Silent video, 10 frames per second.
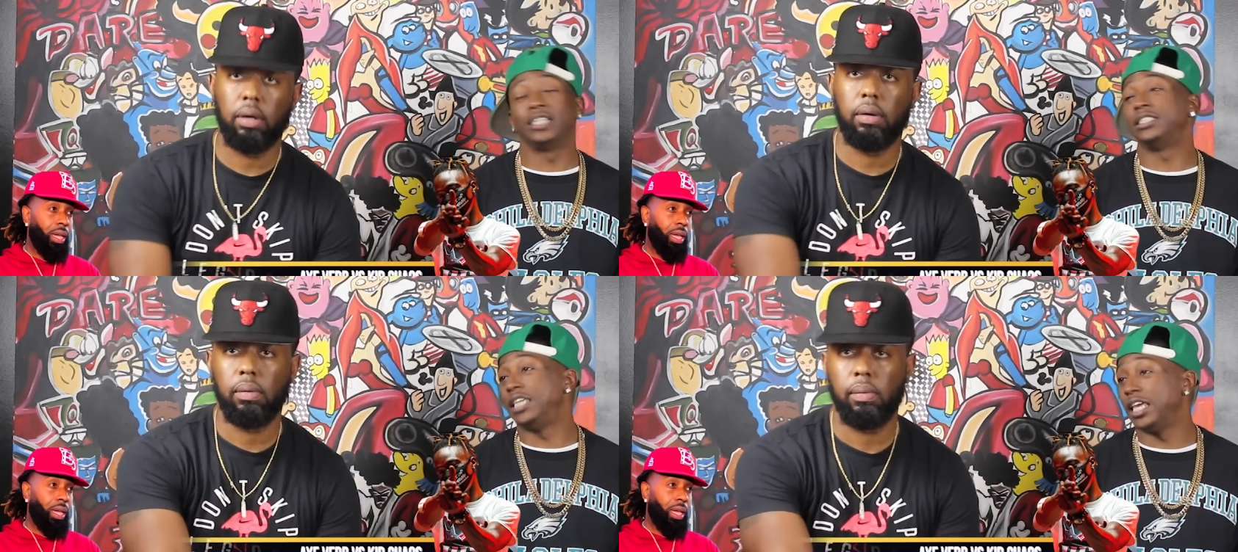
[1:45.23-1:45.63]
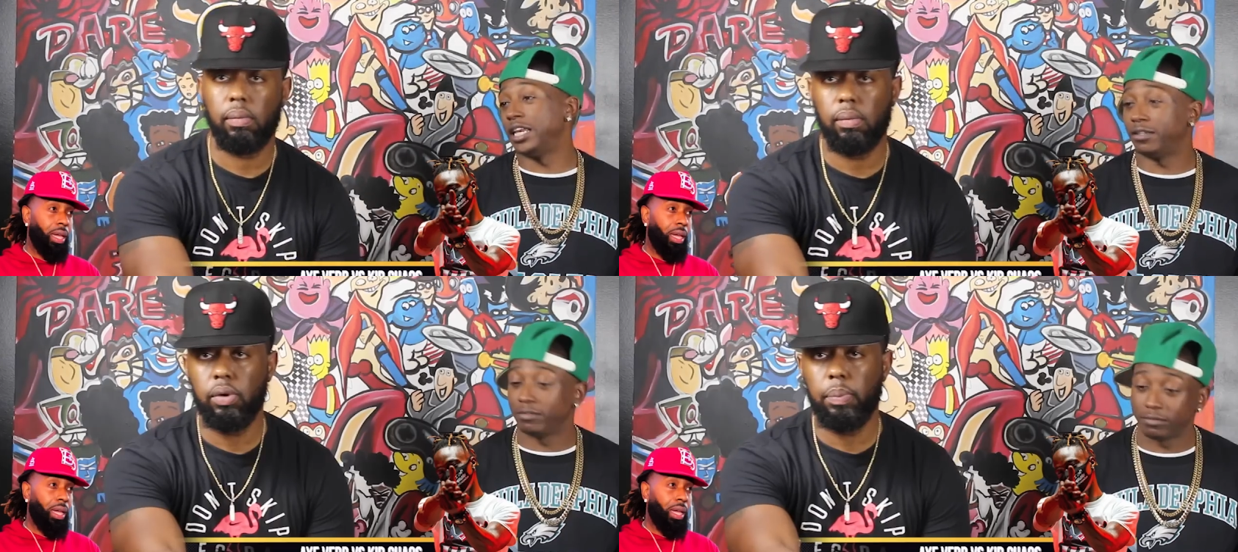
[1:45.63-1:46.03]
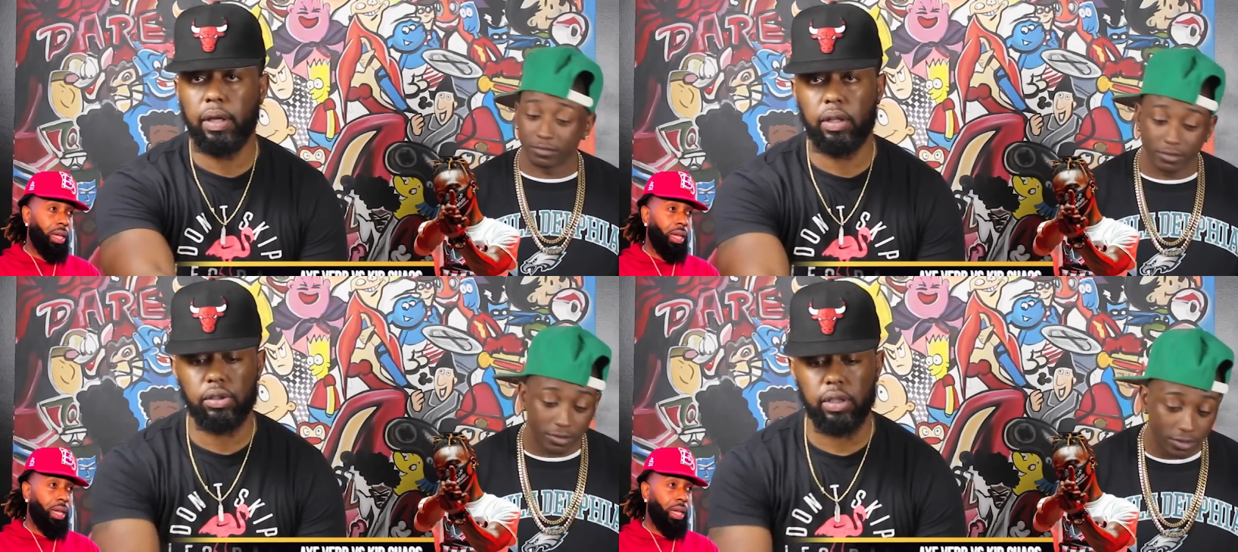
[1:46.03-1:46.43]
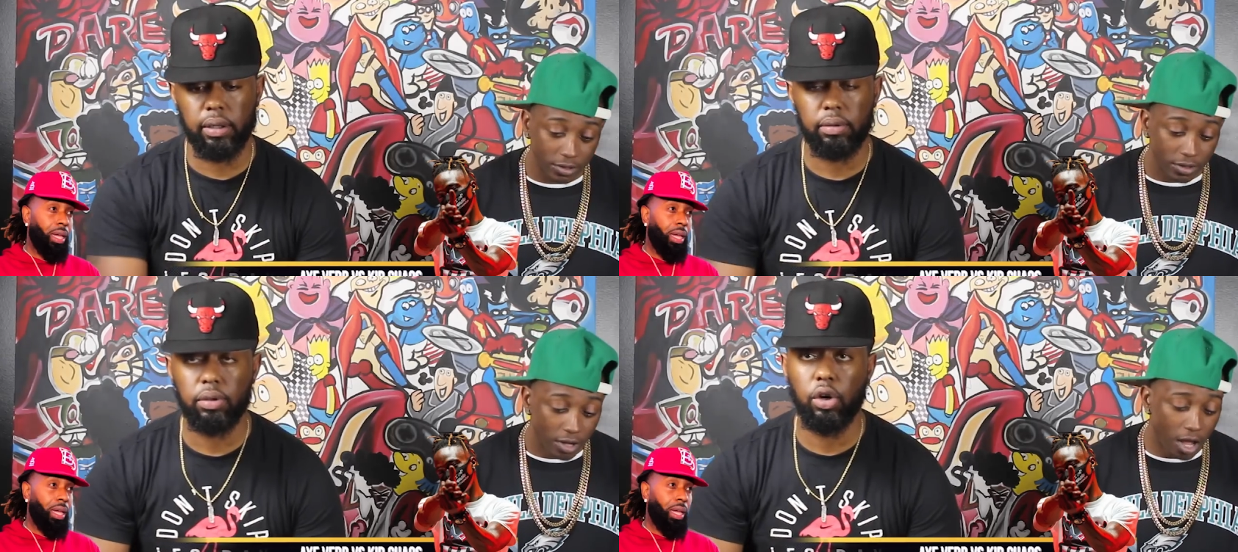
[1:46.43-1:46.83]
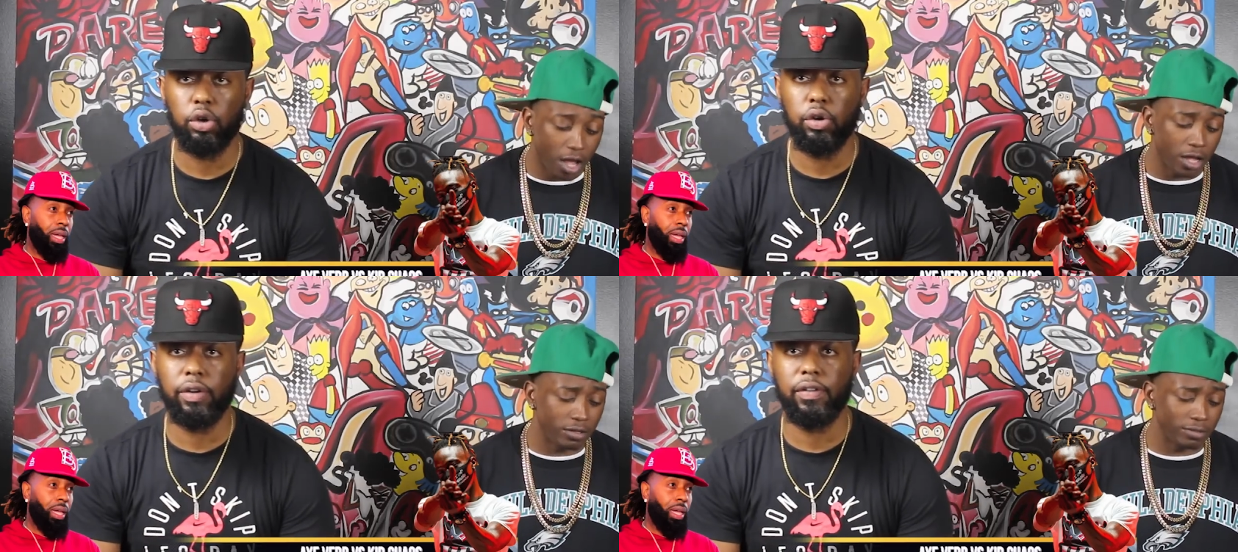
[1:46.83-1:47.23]
Speaker 1: Let's get it. We playing Thursday. You
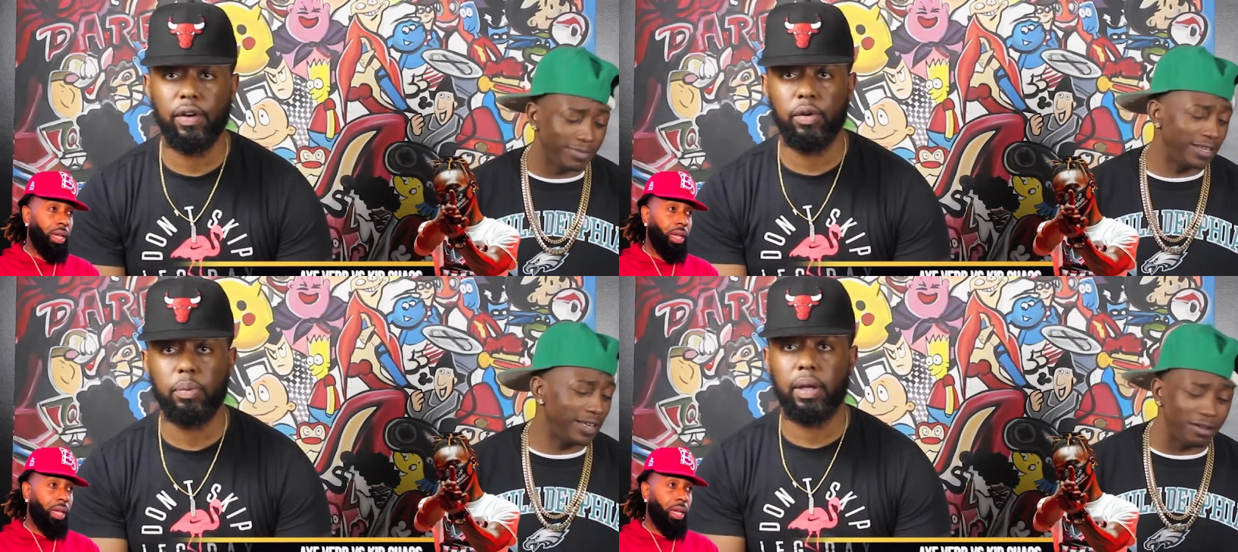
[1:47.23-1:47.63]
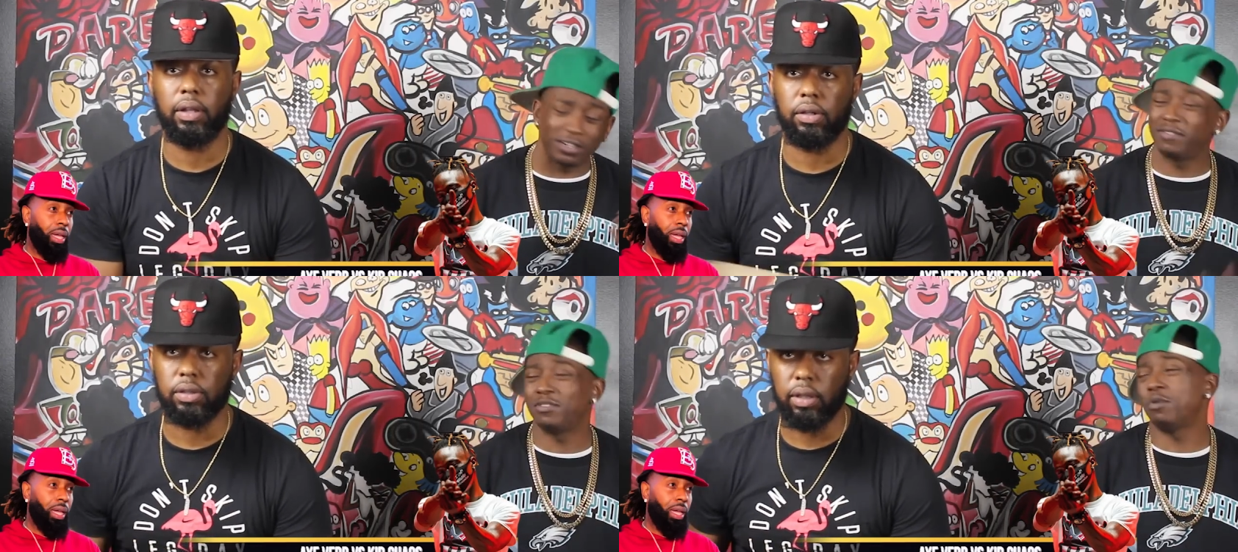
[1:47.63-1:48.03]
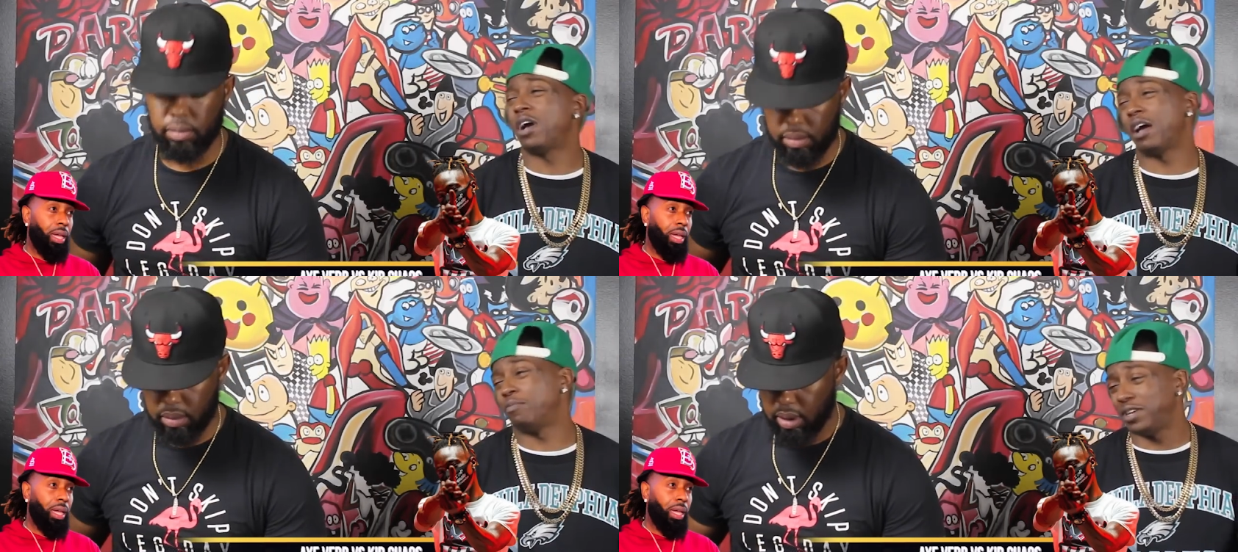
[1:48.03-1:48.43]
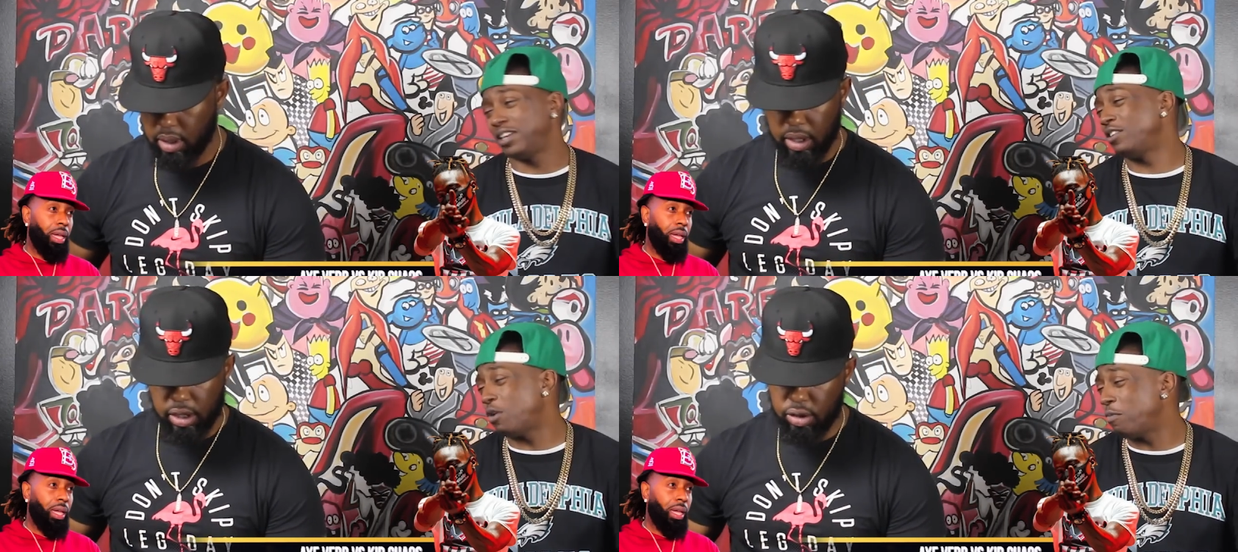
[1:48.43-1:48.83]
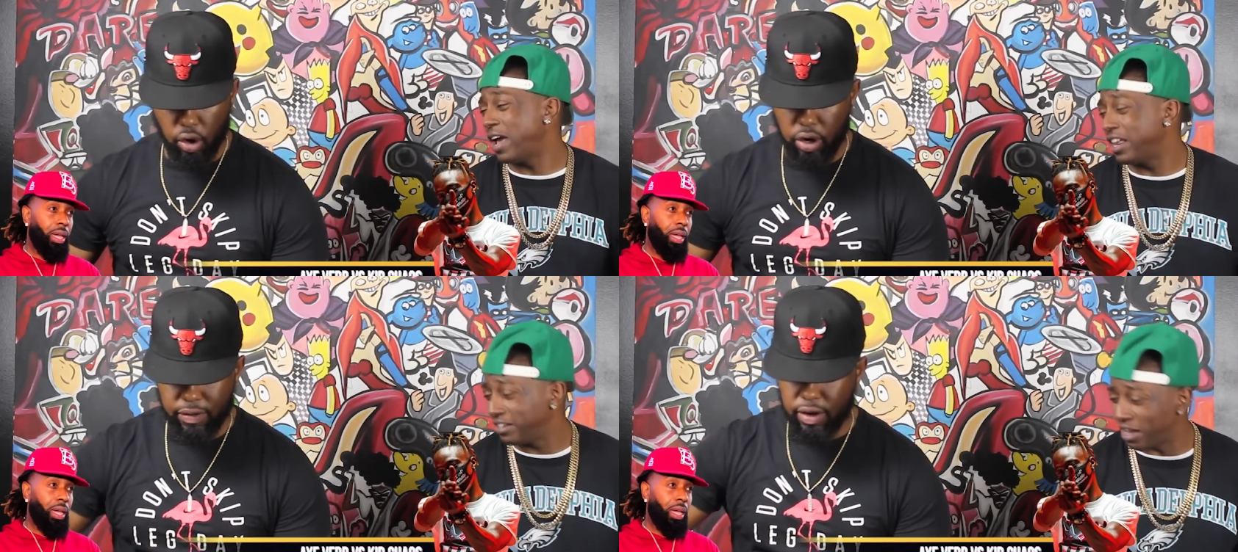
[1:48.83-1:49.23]
know, you you know man, you play Thursday.
Speaker 2: Know I play. You, you
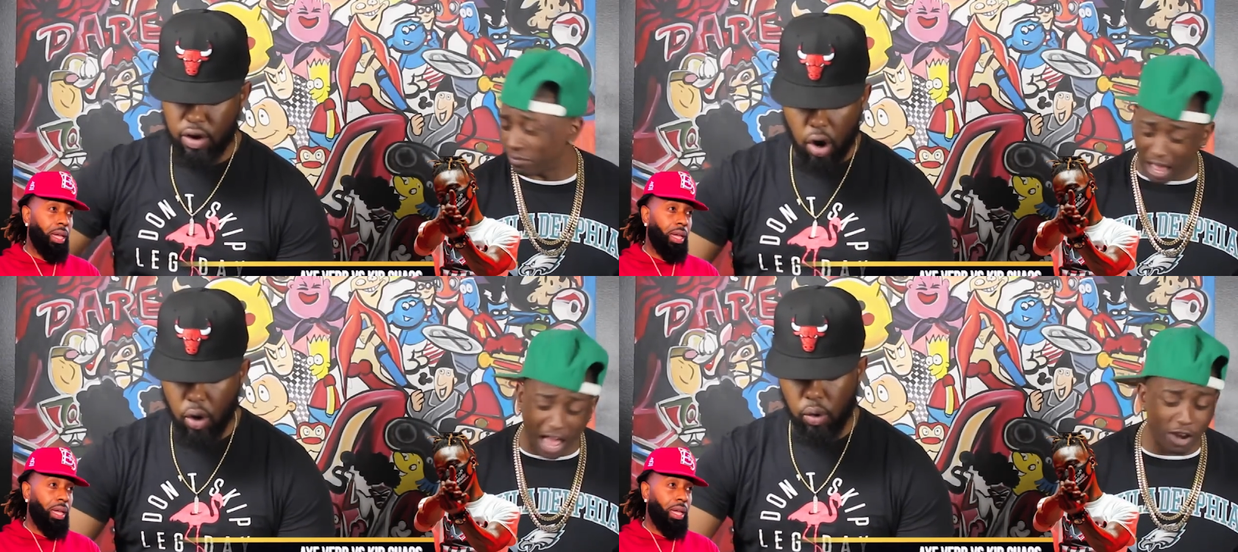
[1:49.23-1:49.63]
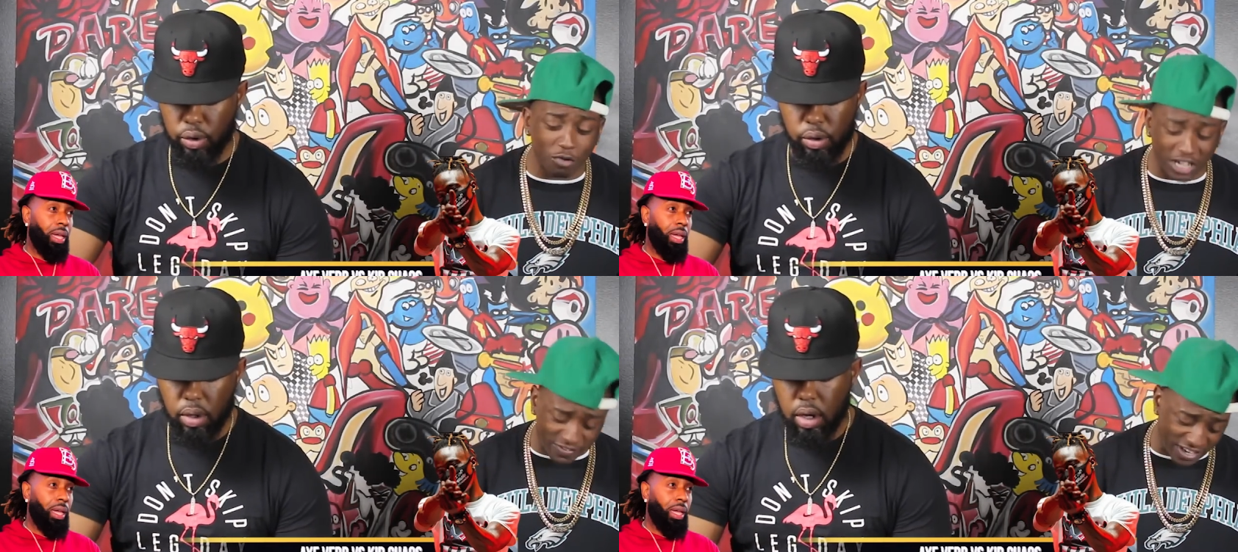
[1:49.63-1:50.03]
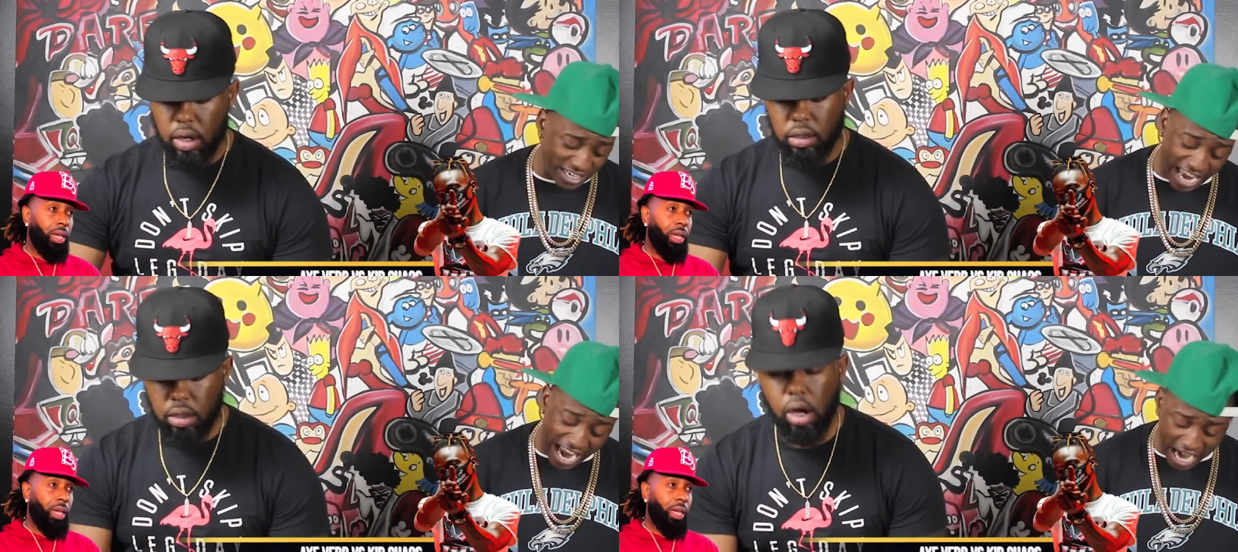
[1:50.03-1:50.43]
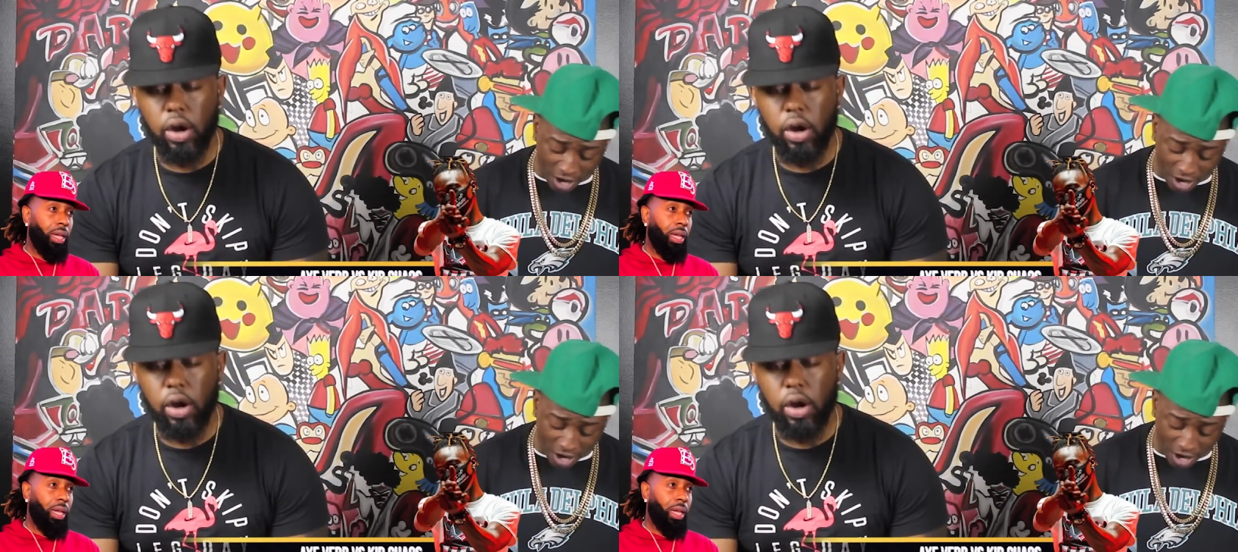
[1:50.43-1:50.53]
don't even know. I don't even care. You